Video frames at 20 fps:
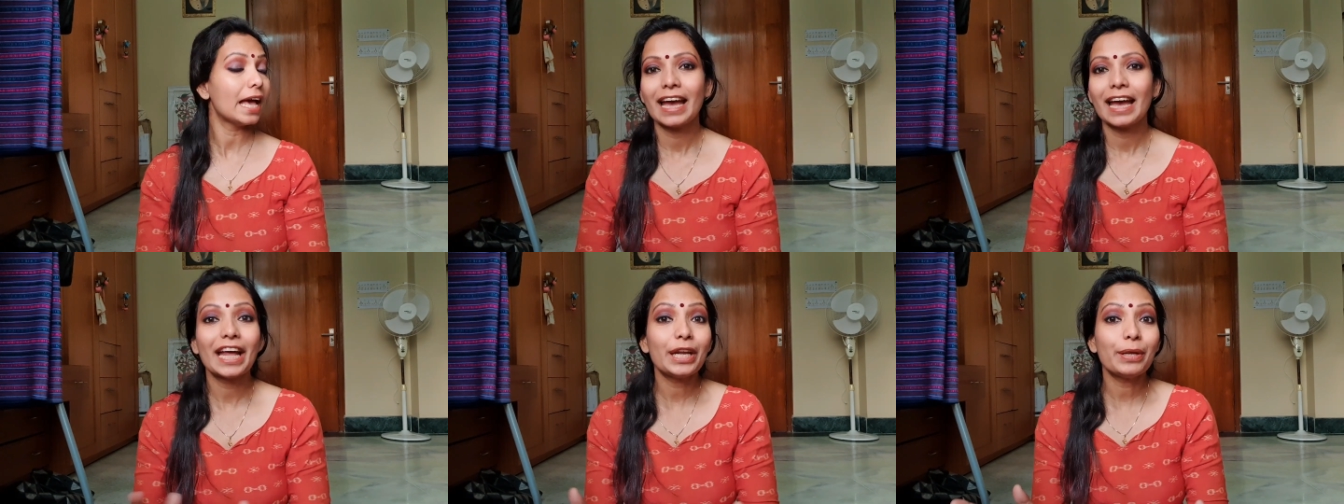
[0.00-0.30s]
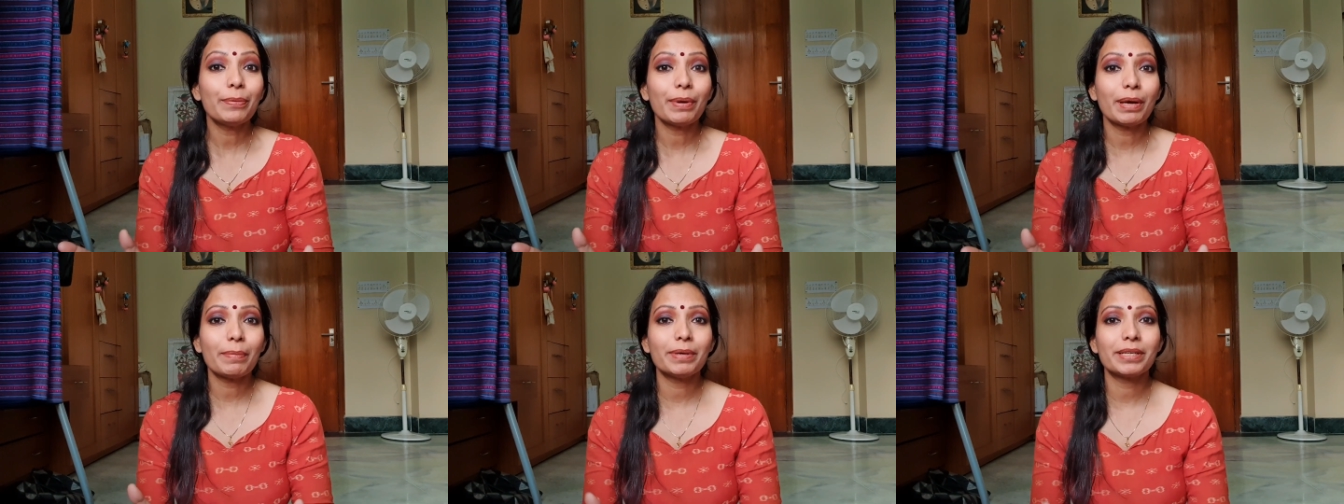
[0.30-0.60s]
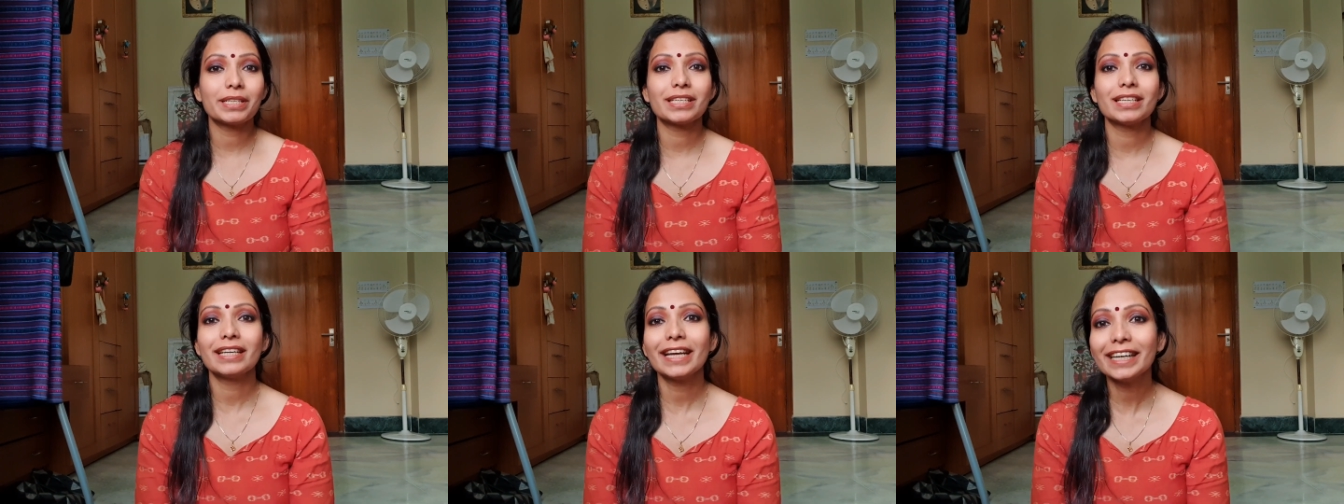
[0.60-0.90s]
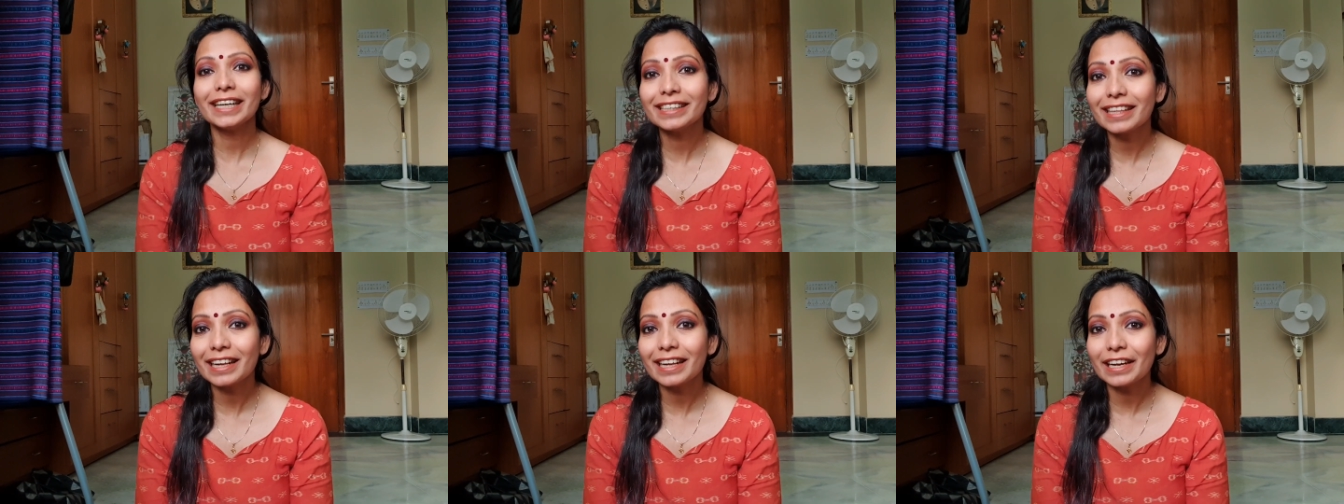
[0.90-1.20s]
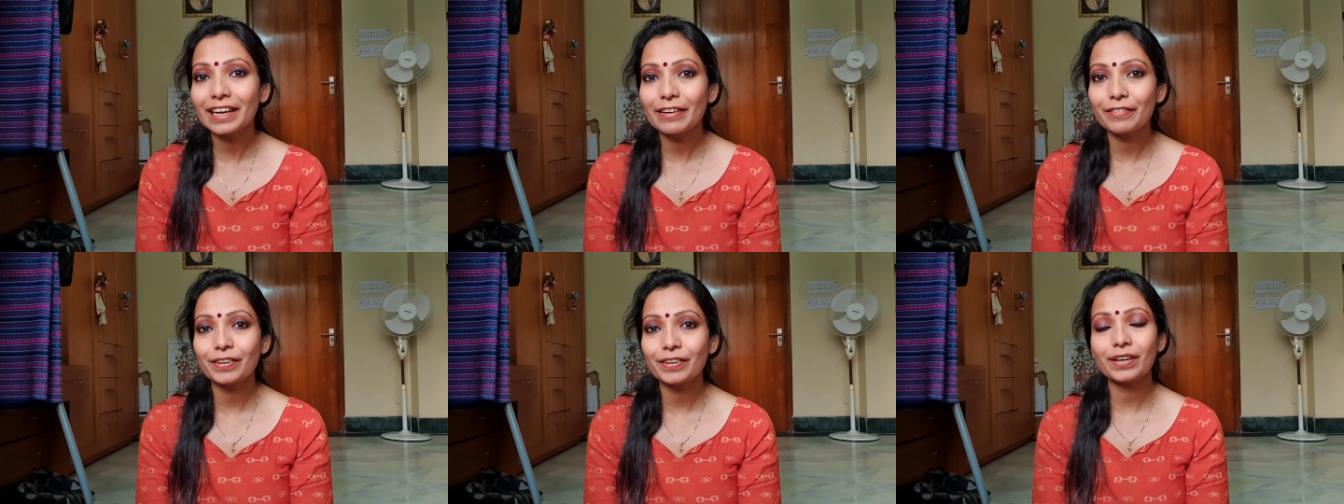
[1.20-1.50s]
Anyway, better late than
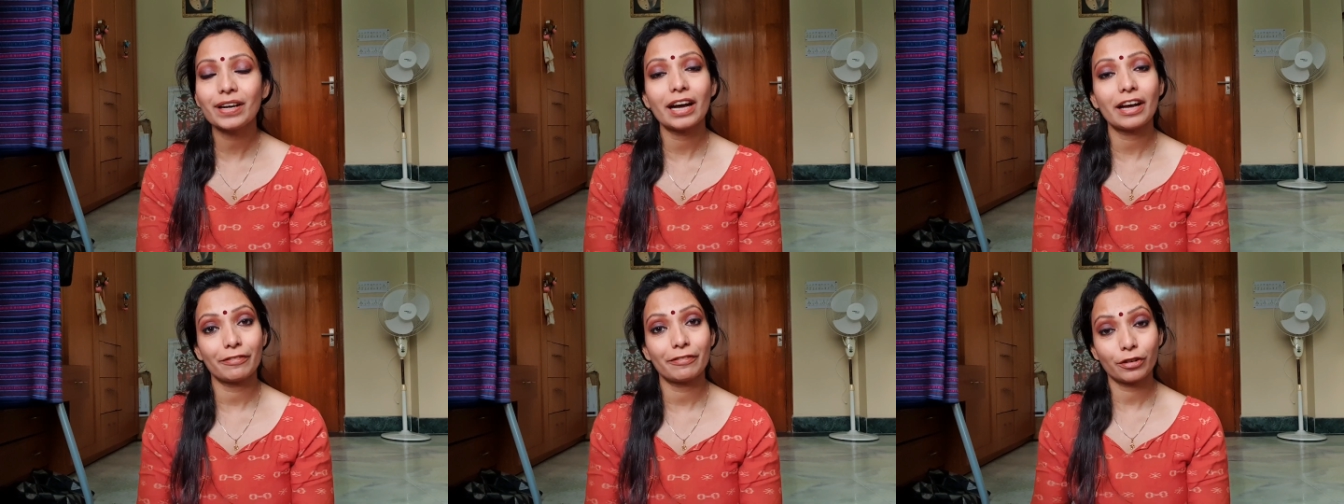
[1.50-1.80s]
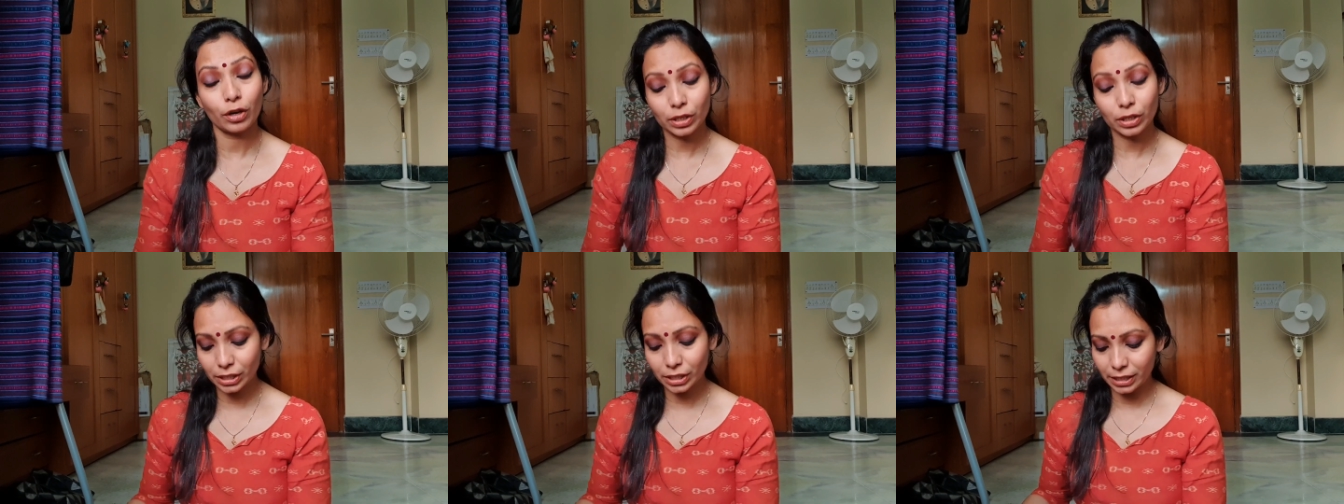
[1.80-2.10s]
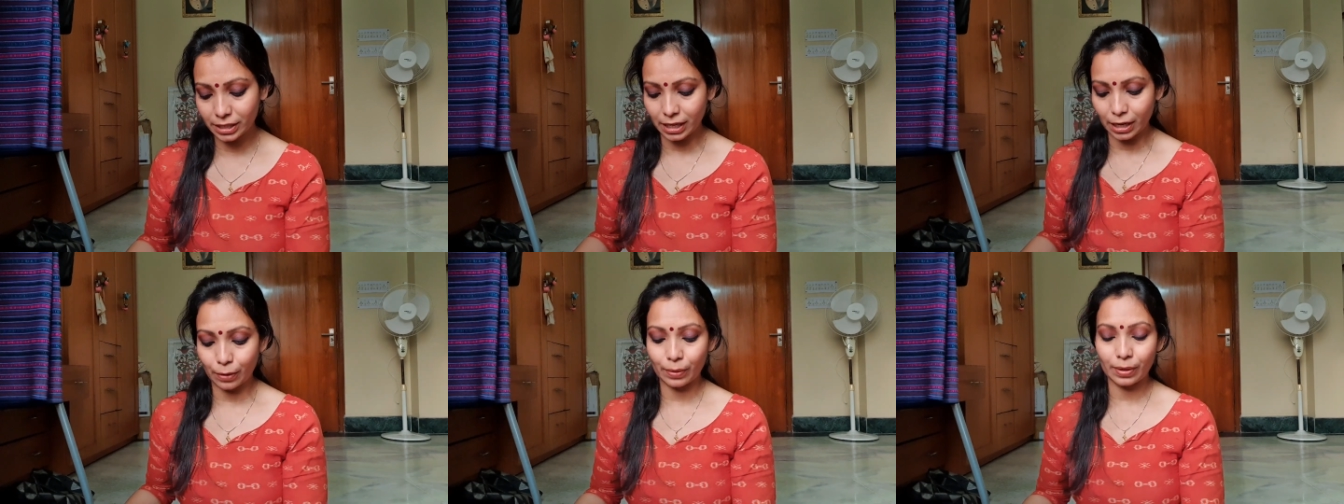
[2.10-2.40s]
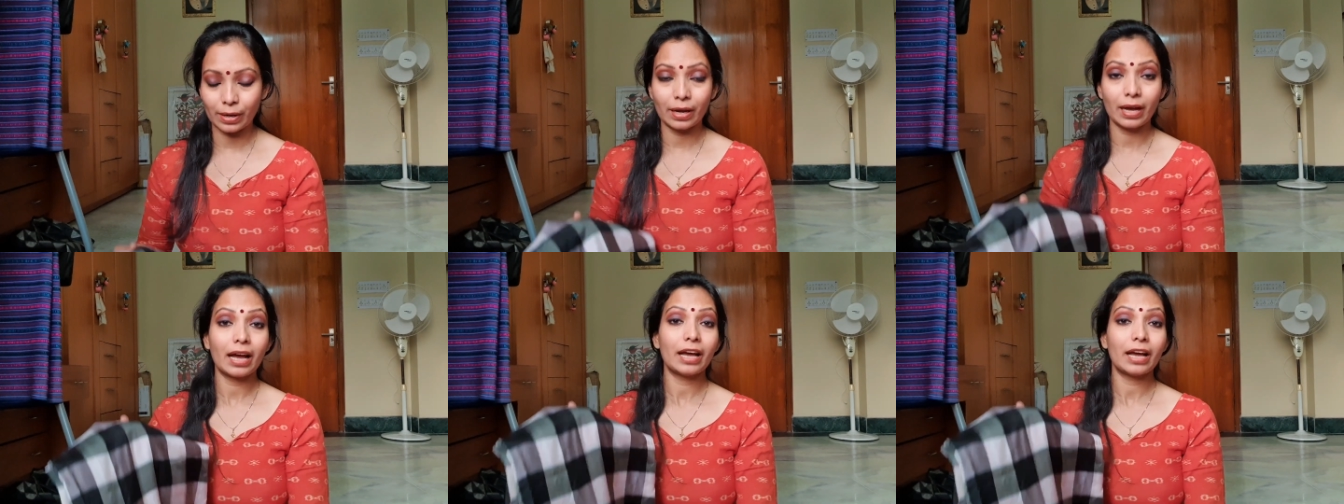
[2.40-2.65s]
never. I've got it now.